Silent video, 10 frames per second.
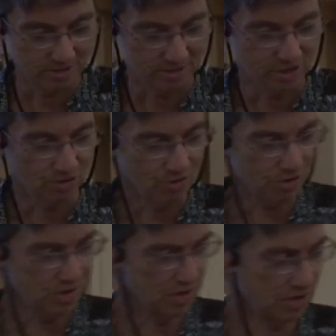
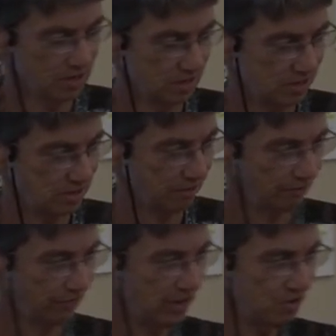Your
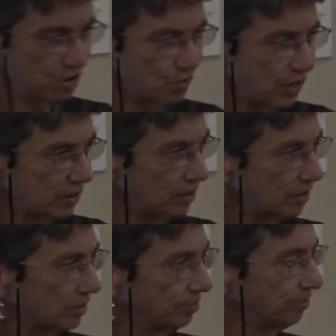fellow New
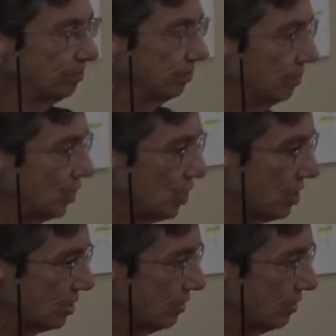Englander, John